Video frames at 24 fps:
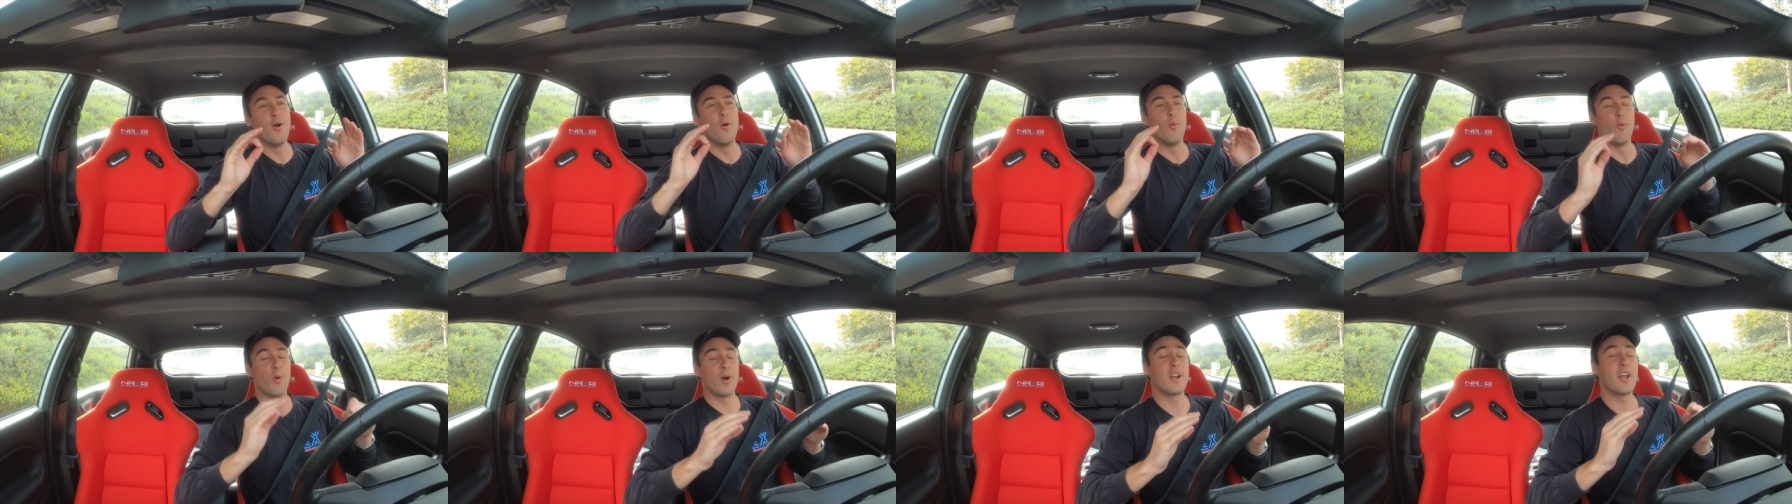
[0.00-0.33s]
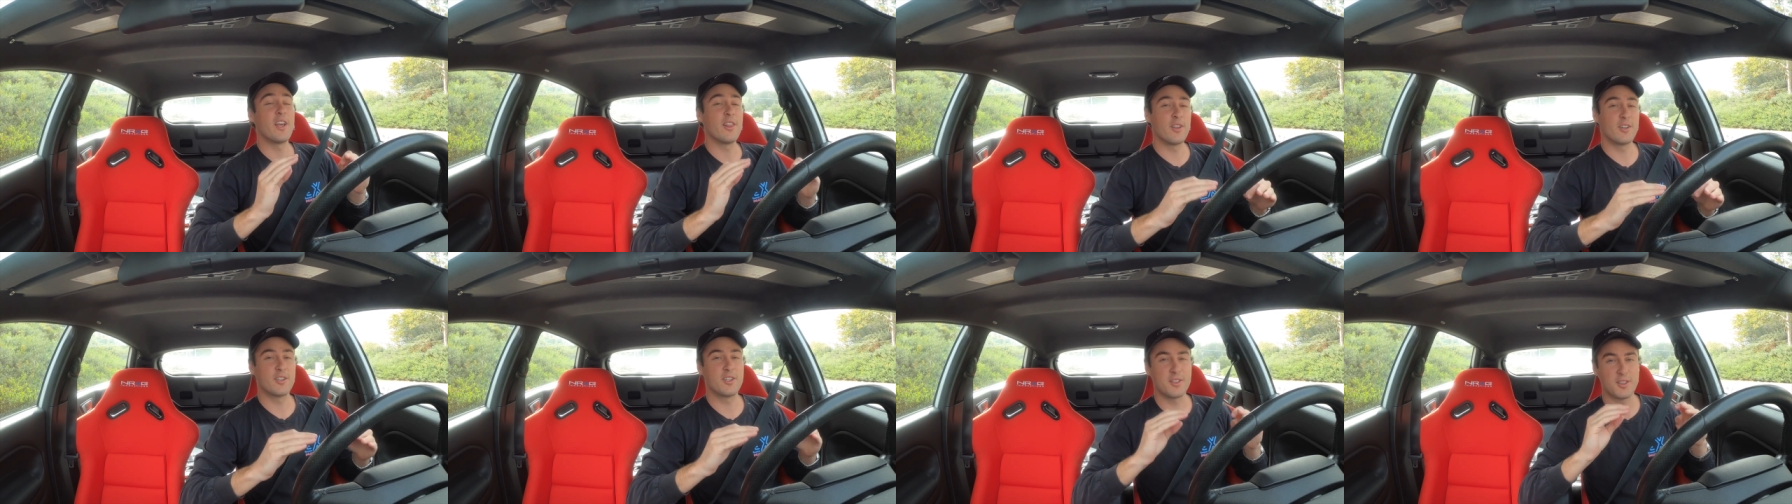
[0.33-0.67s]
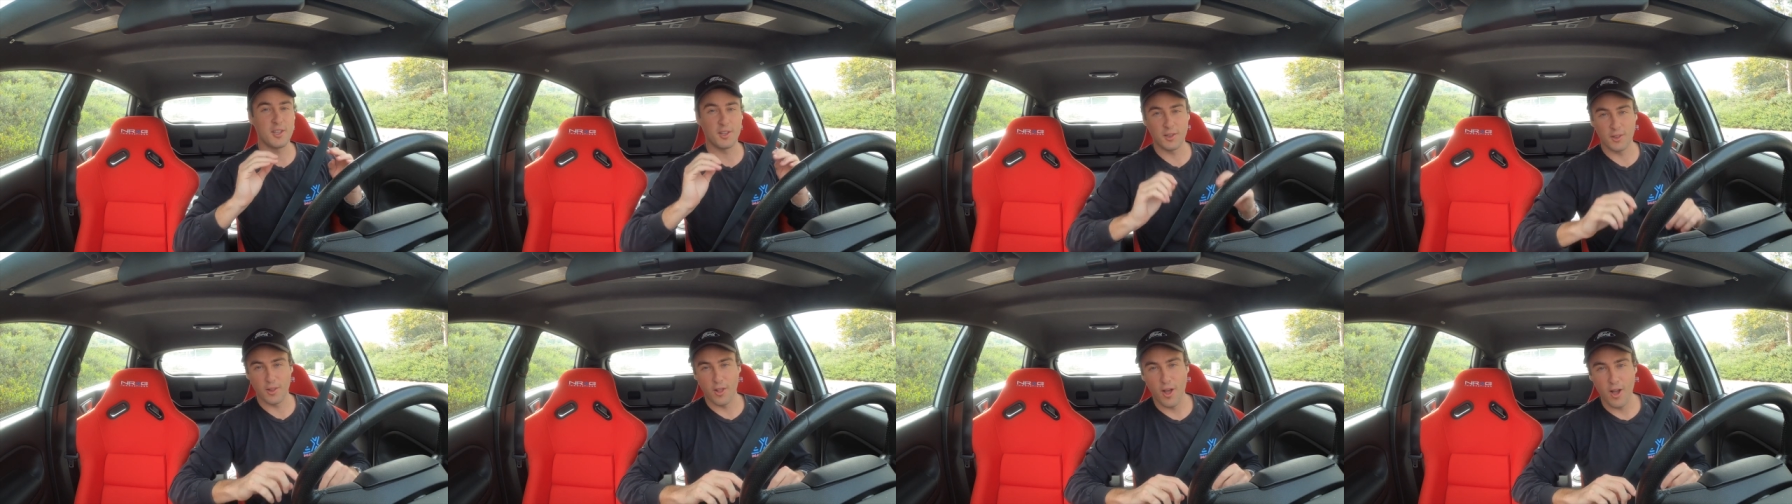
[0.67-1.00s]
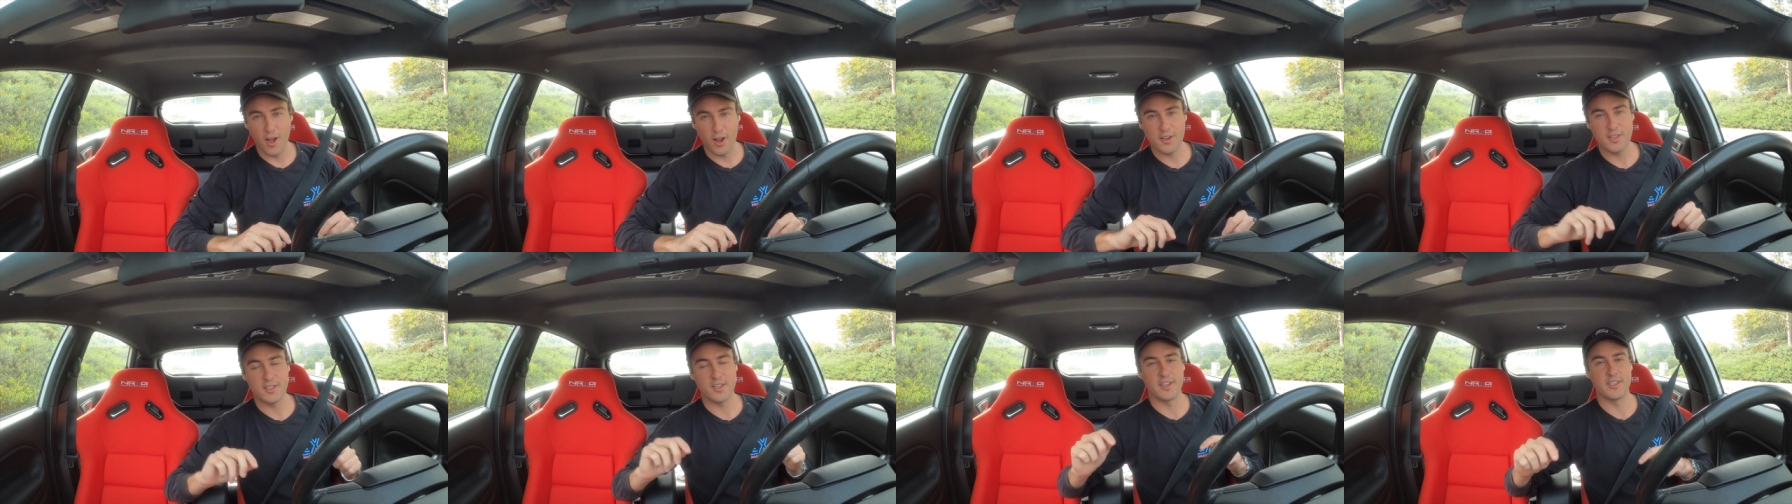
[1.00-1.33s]
when I looked at the
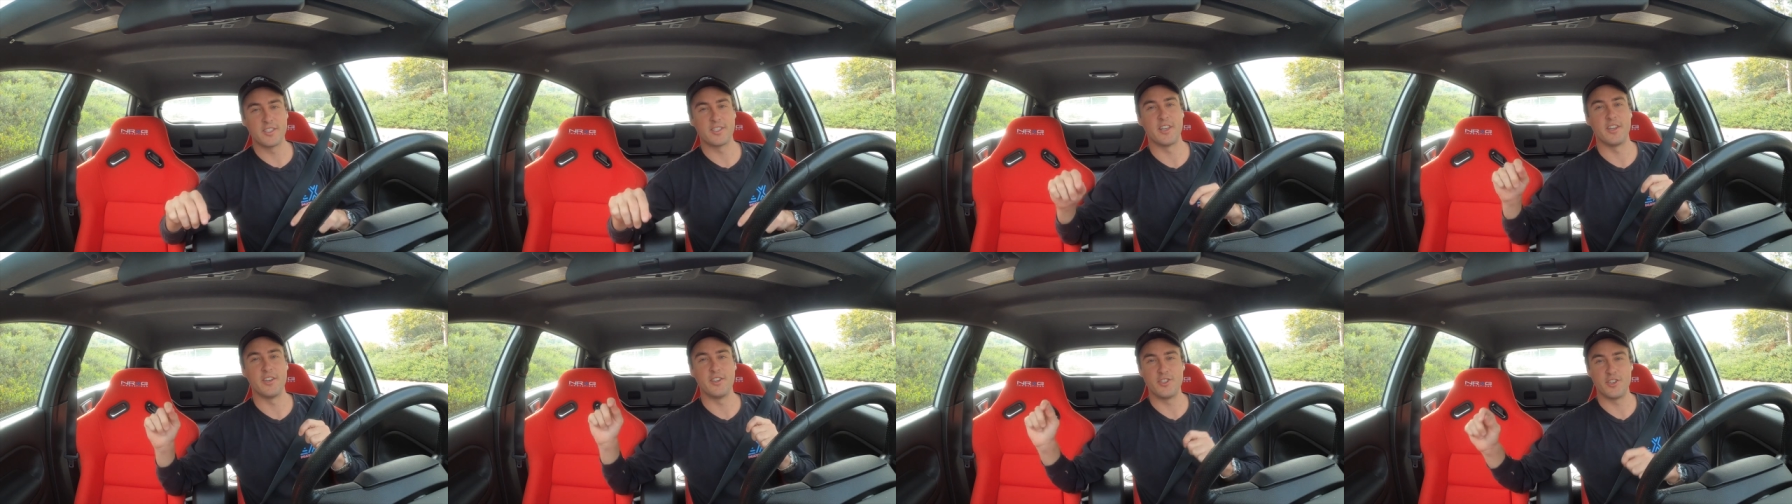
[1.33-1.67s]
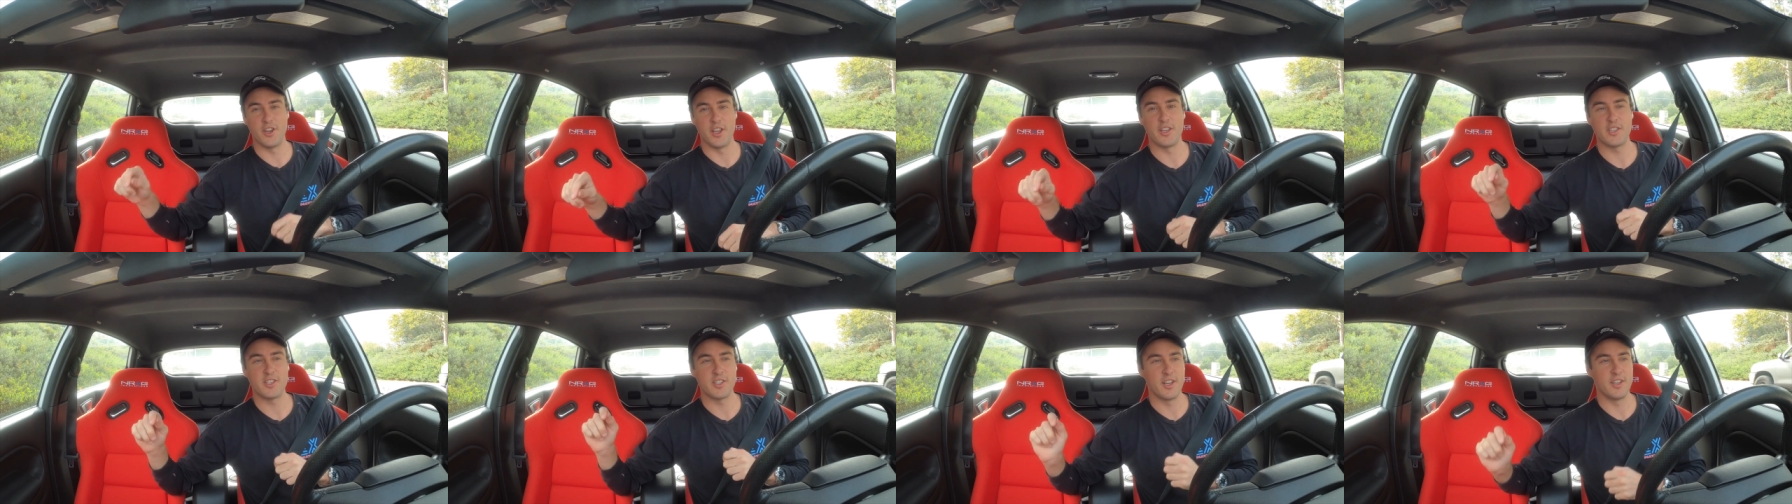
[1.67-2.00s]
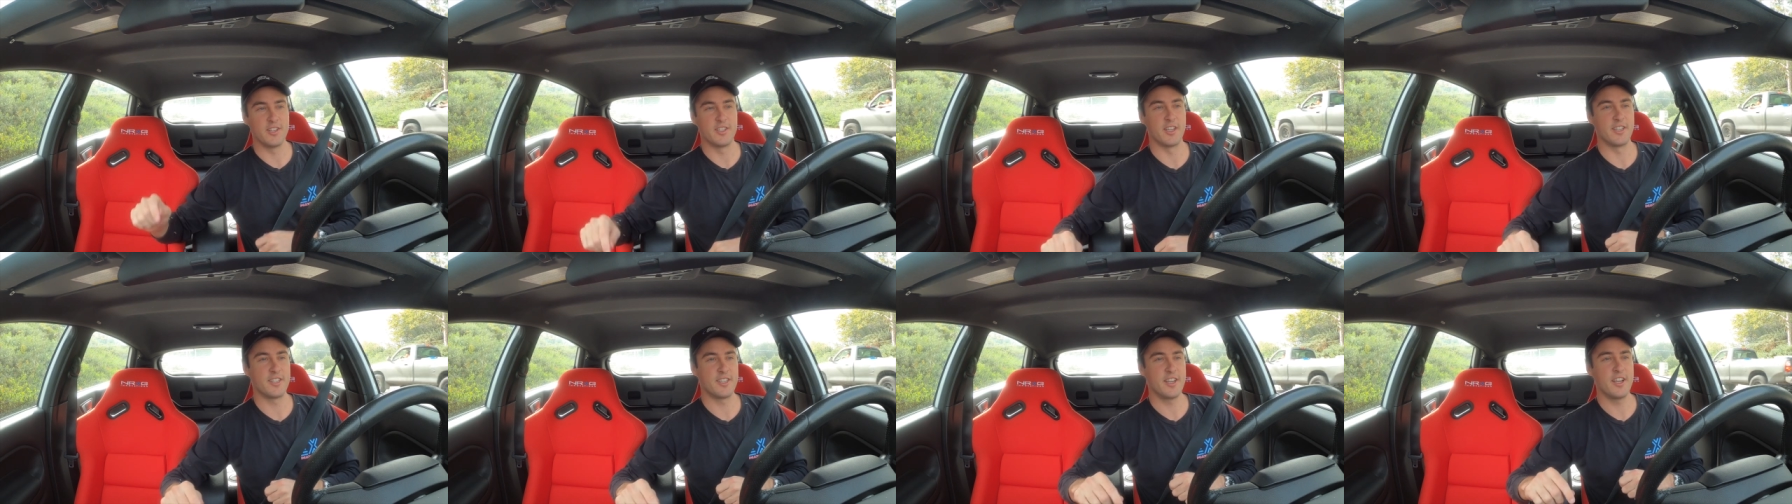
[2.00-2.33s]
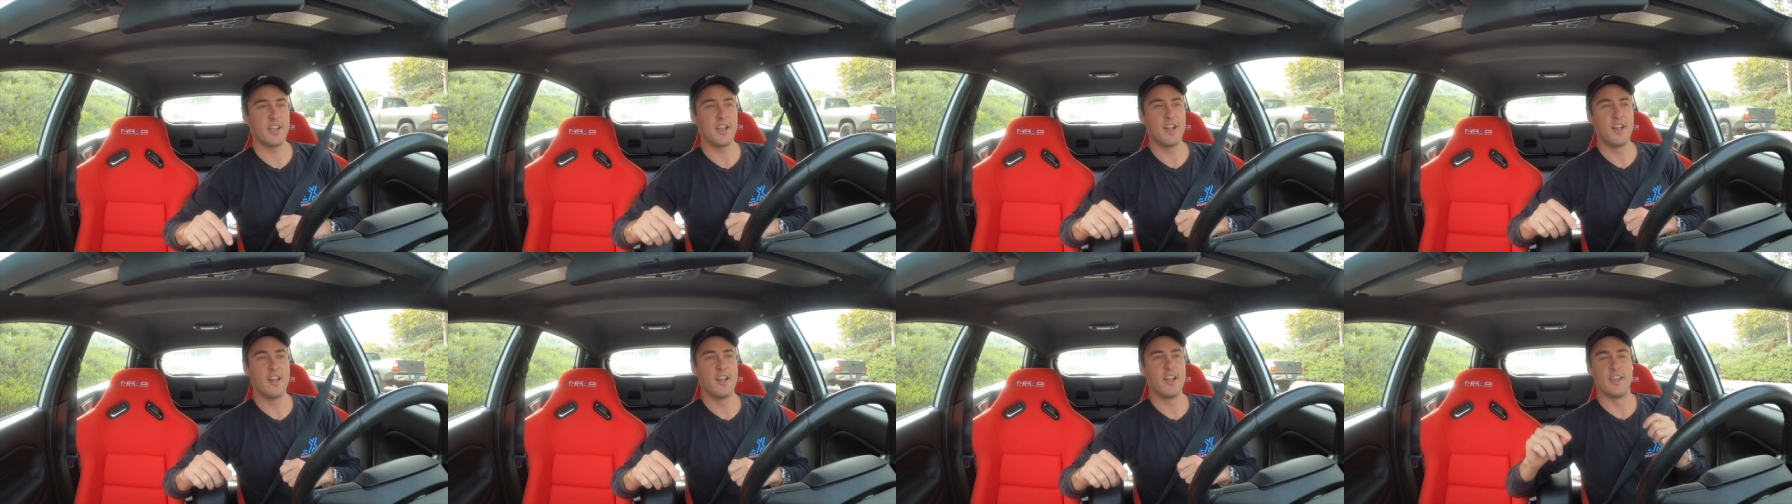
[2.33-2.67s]
logs that I sent Jason at
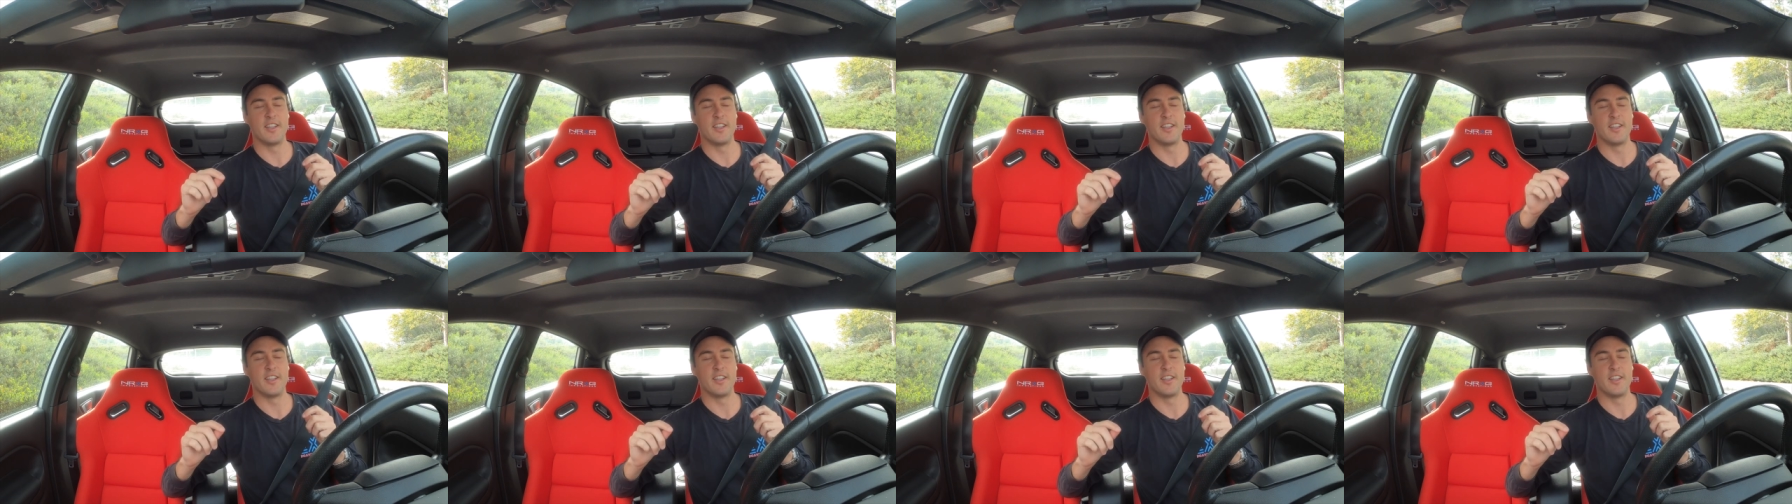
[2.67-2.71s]
Dizzy,